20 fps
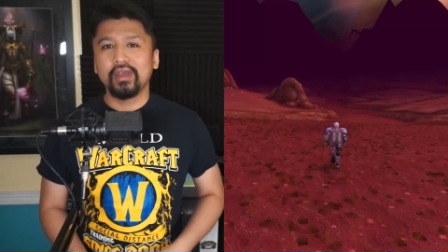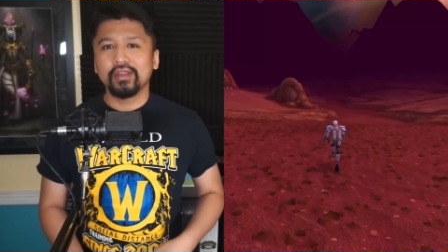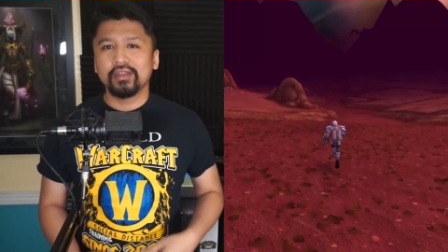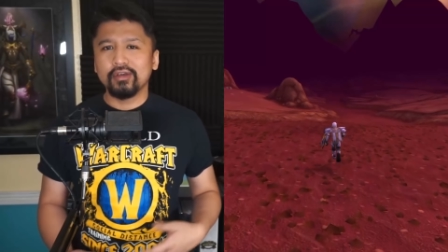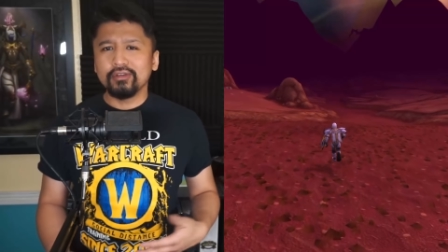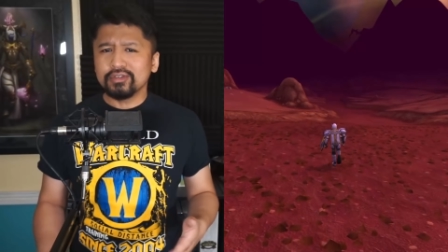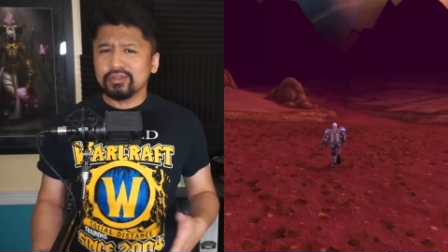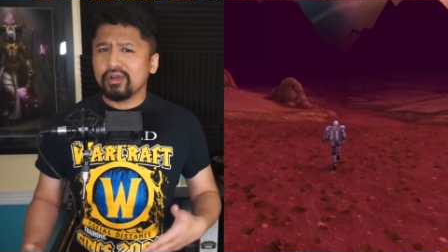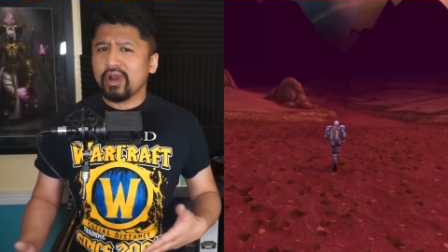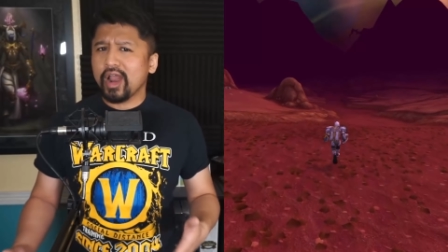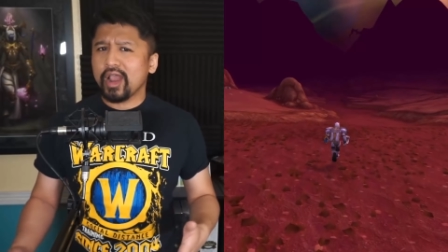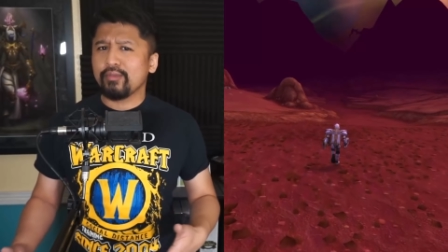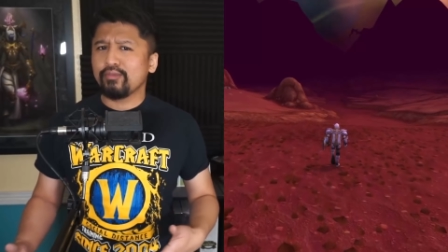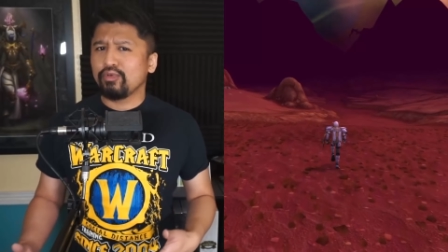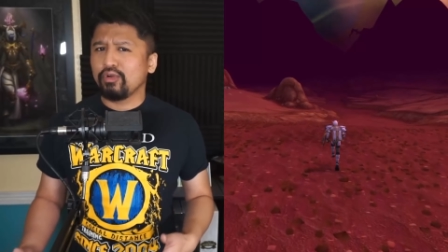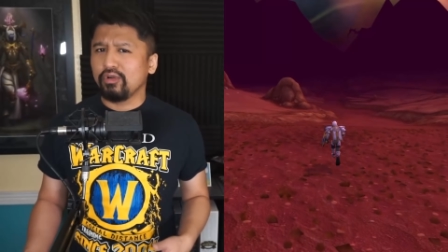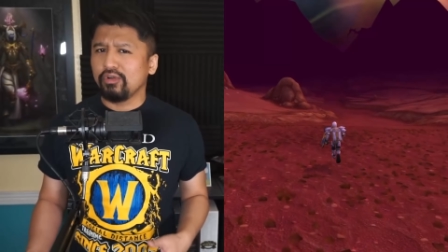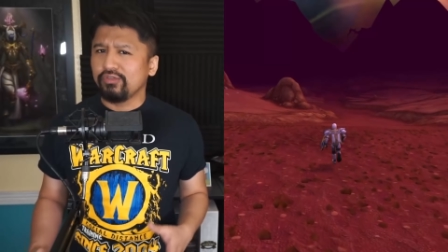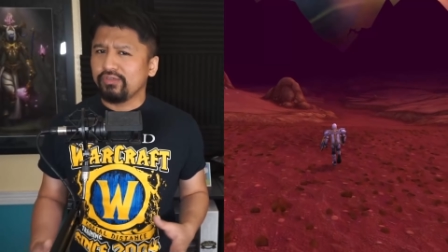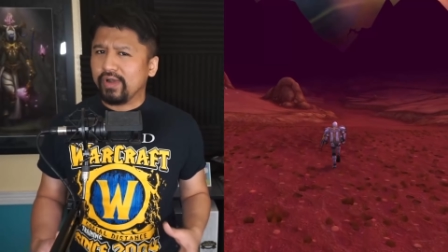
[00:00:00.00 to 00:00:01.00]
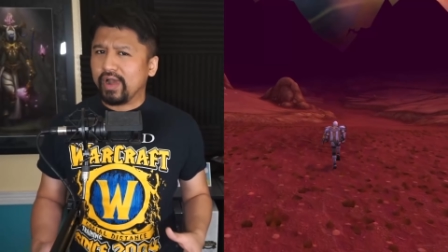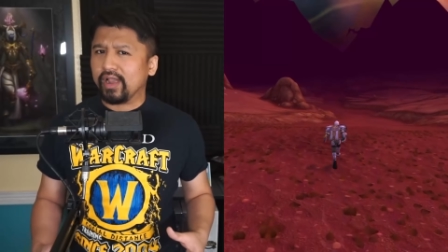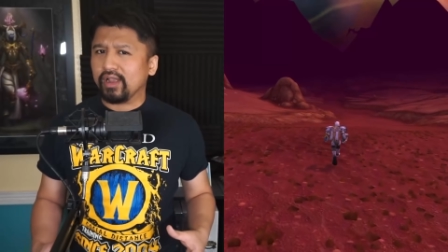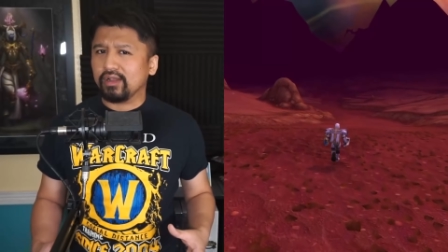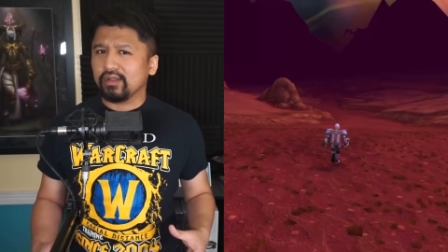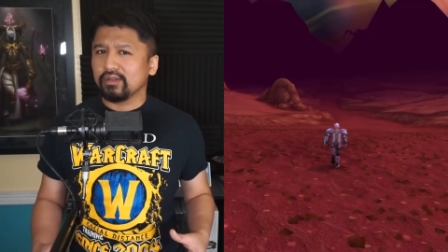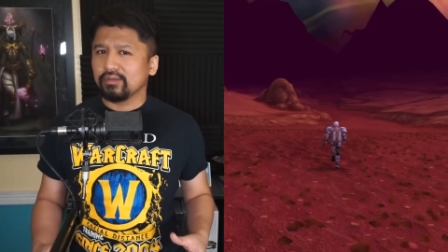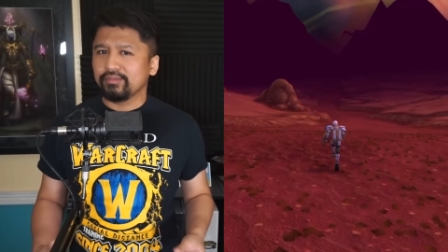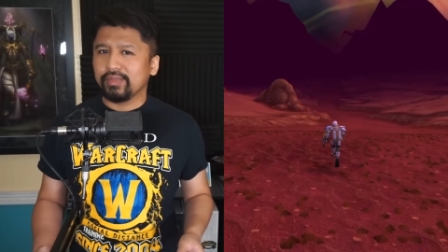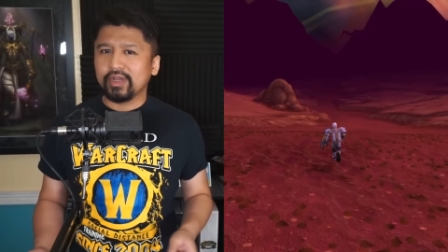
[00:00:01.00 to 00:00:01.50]
Those are high
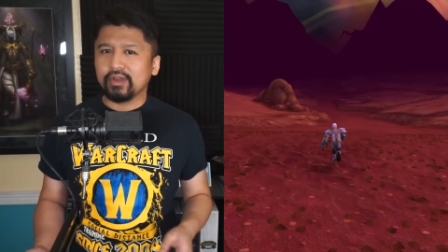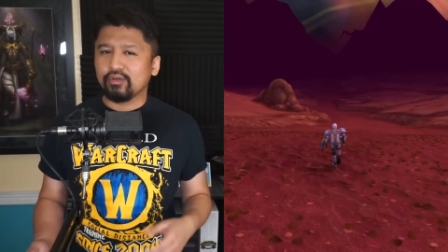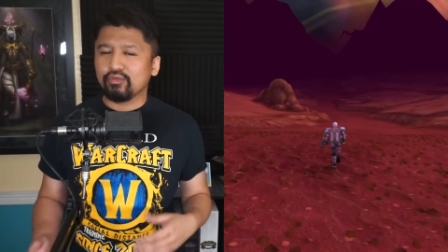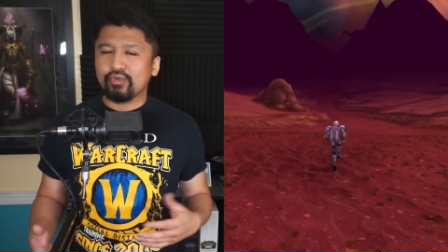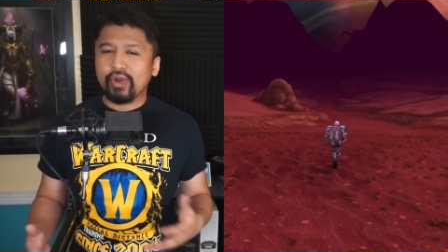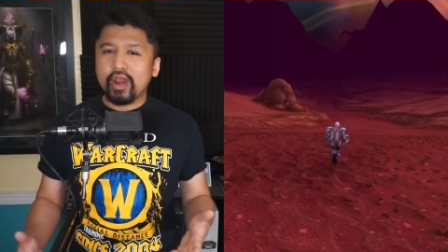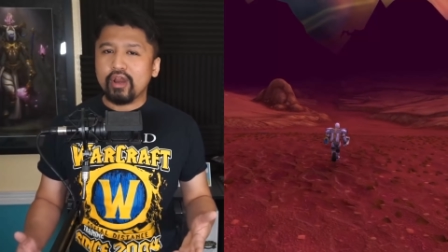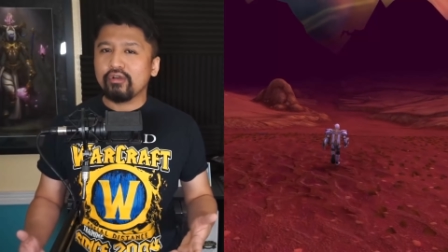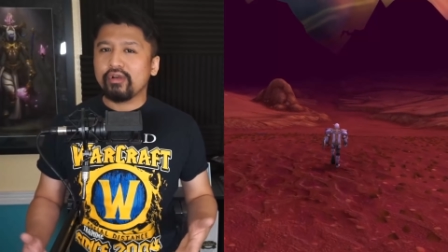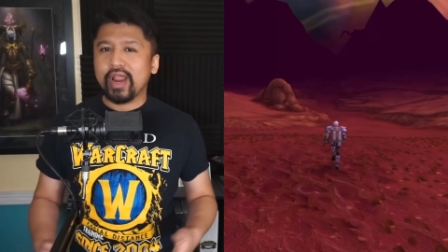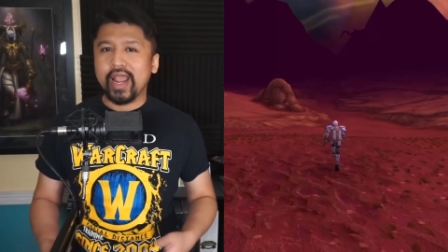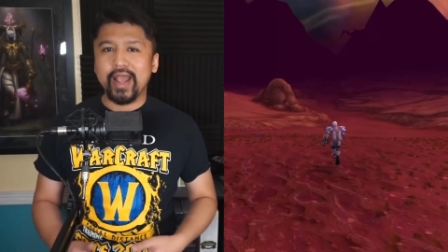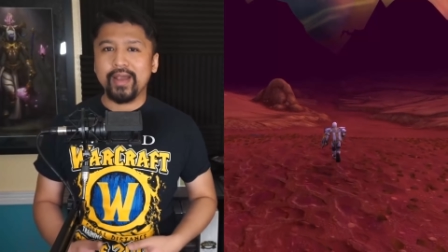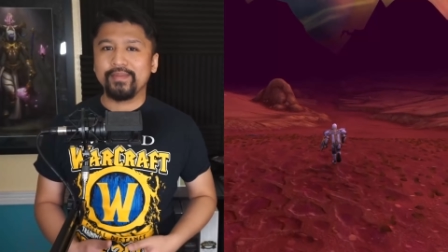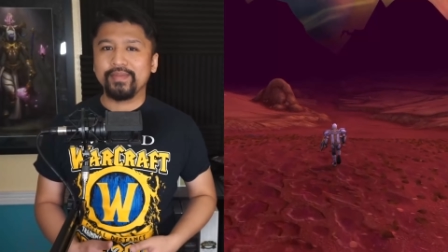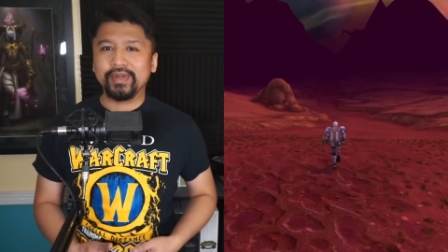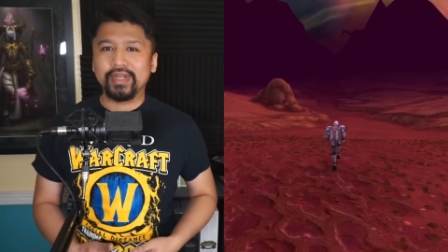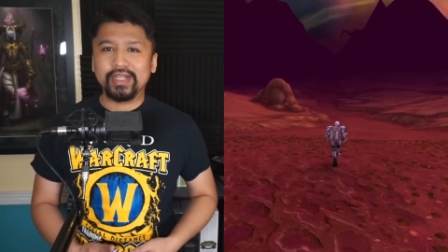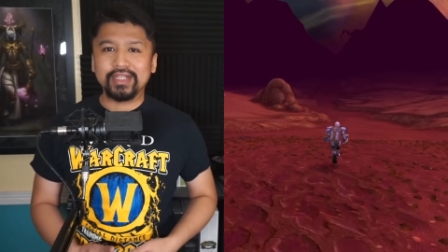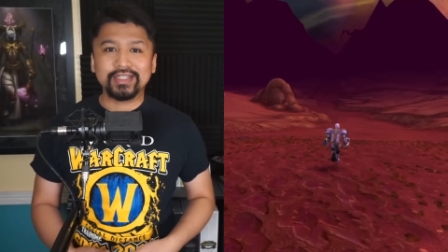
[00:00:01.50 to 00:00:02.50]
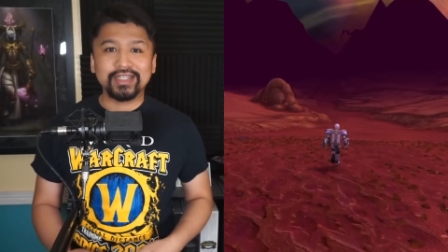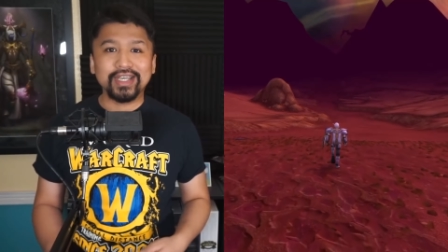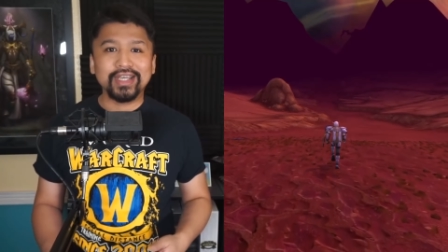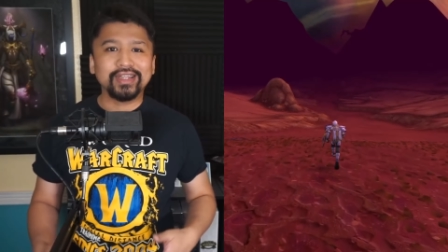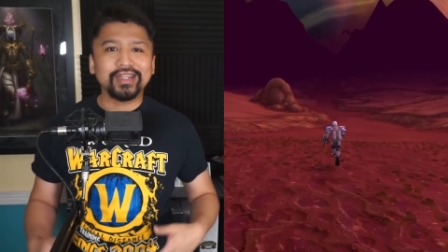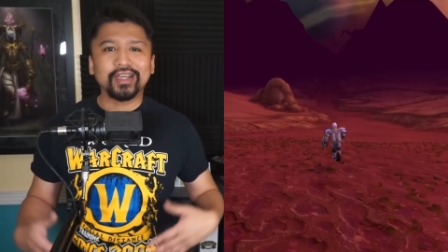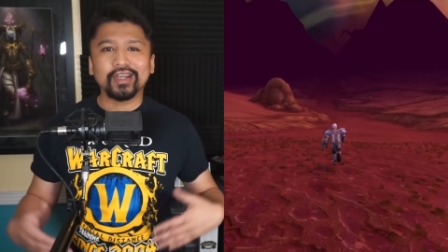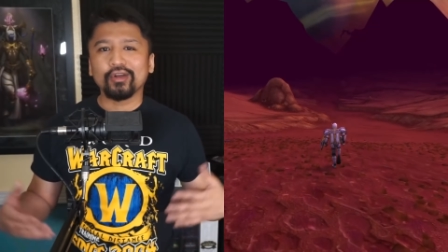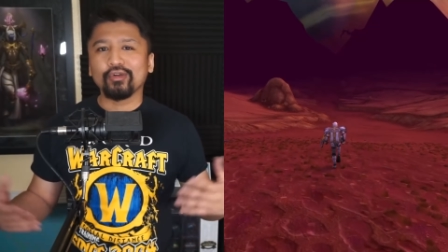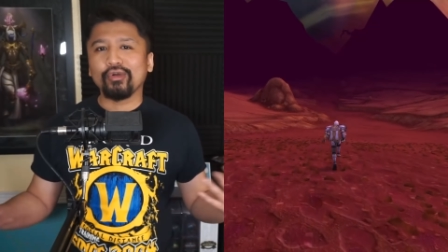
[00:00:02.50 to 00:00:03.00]
profile, but rare happenings
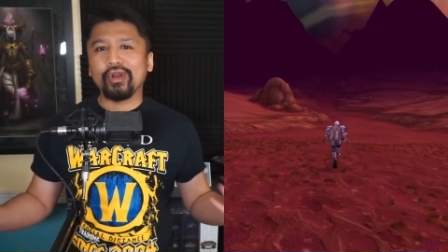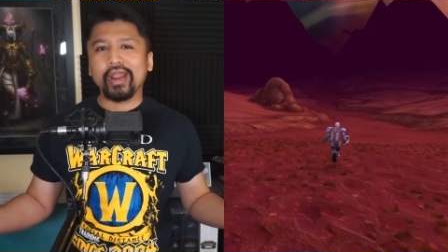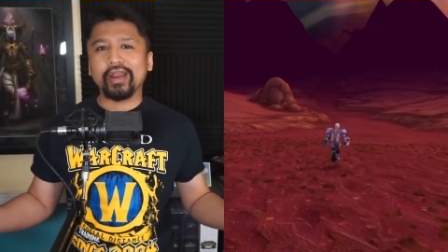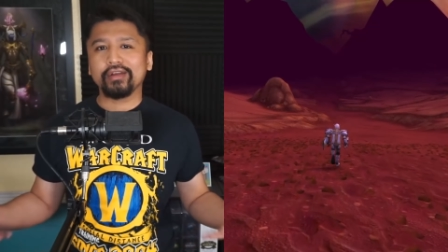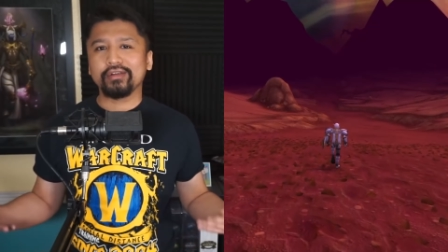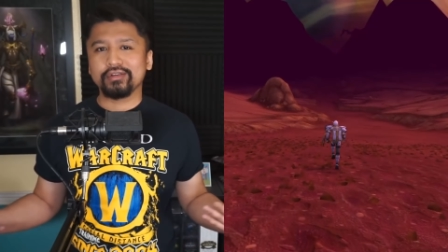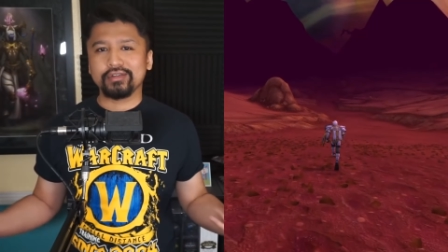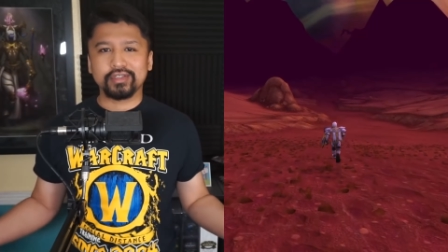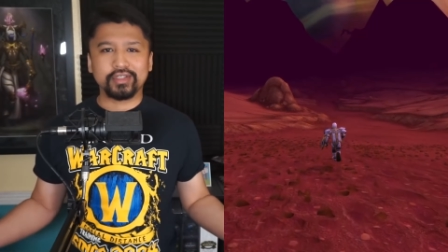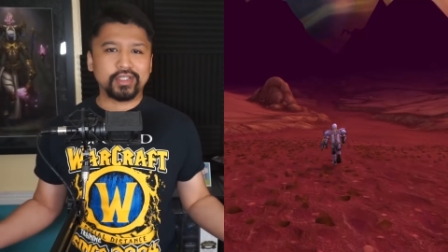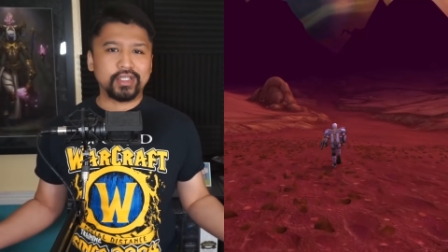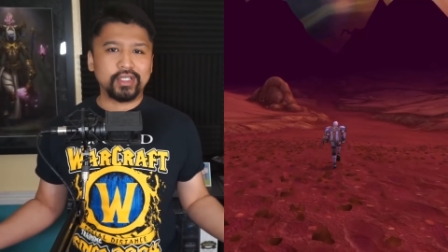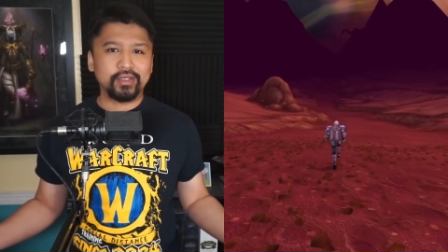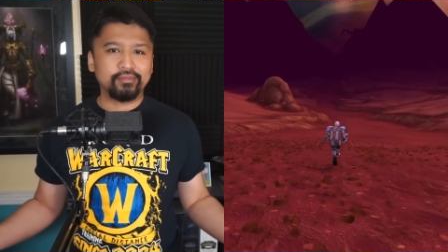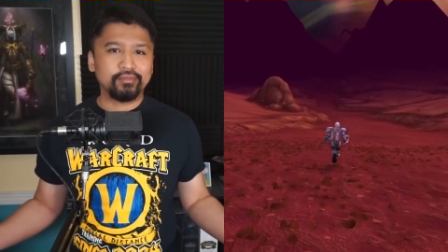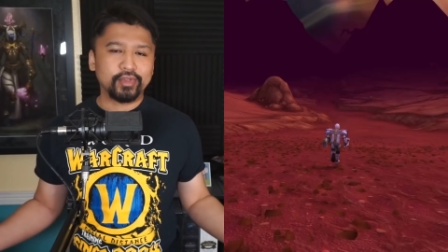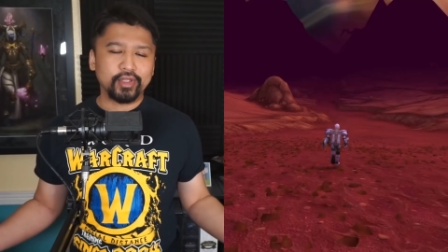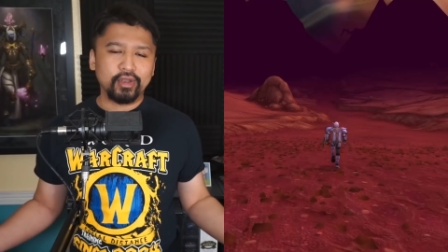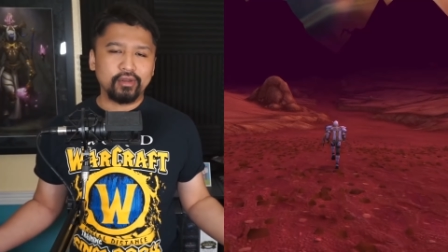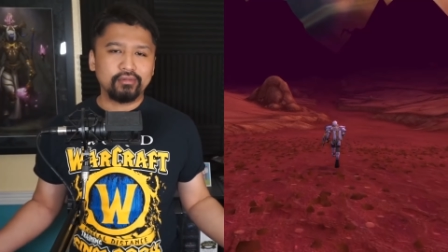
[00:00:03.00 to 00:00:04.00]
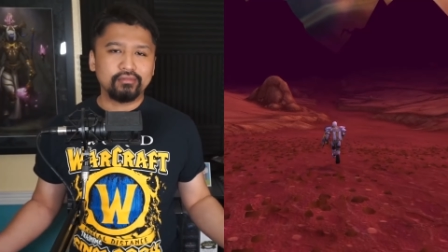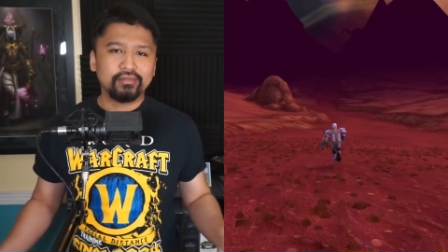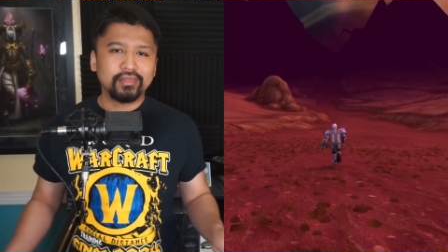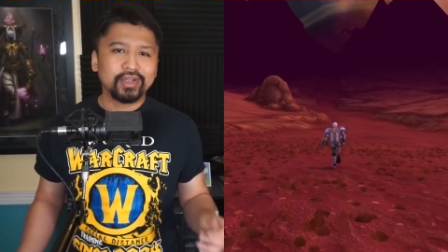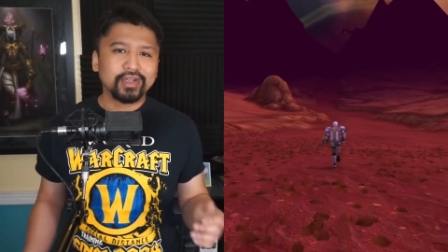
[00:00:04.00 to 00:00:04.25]
in the grander scheme though.